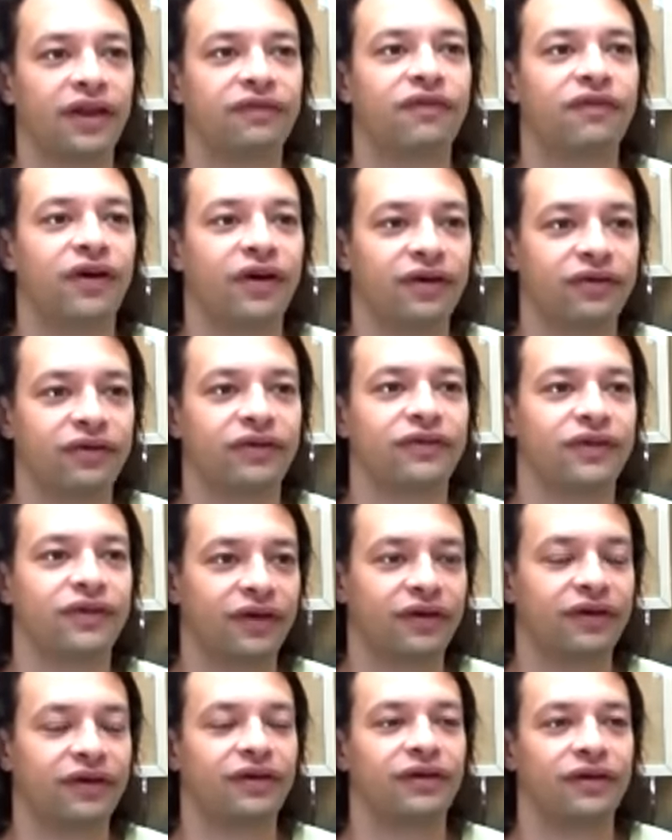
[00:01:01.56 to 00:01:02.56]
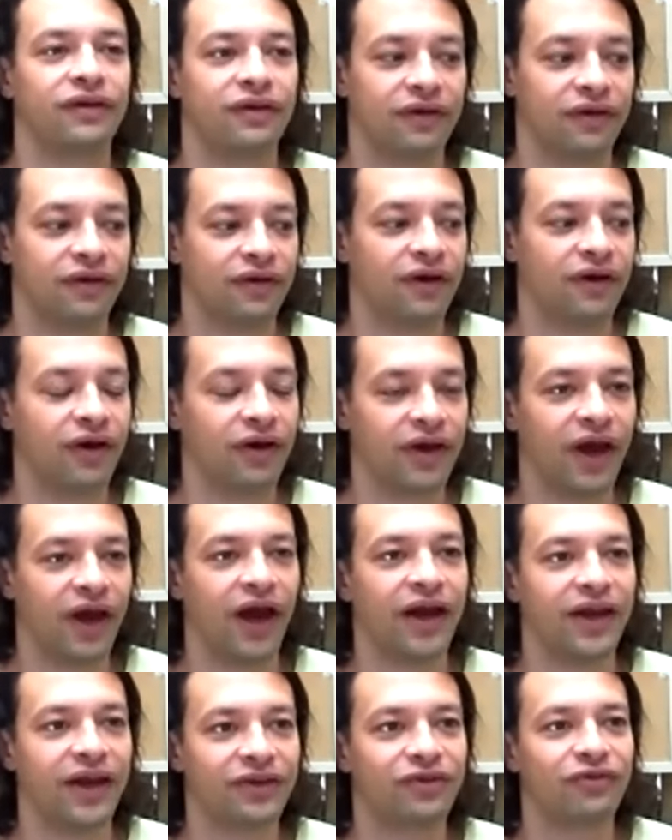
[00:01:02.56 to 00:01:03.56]
very interesting. Okay.
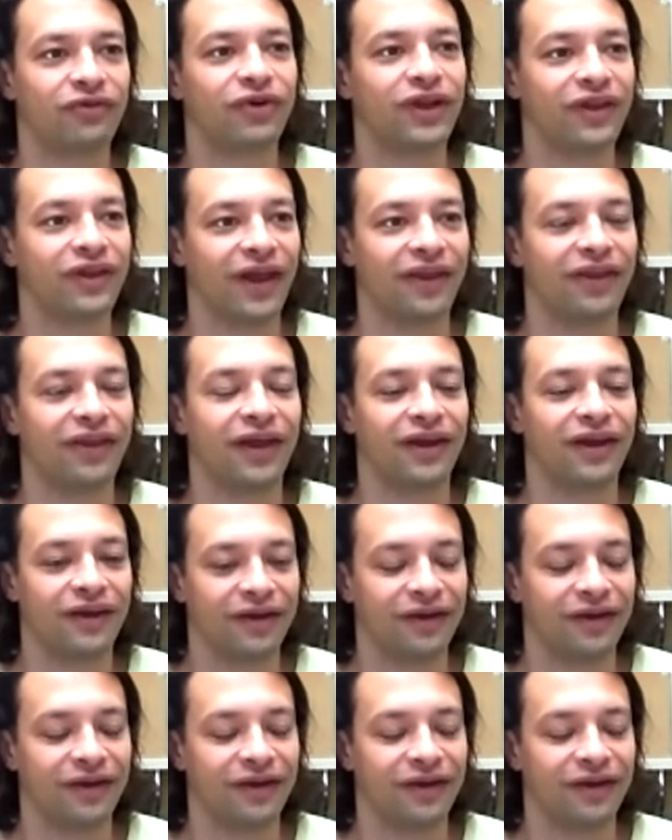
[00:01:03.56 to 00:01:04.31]
I need to read that then.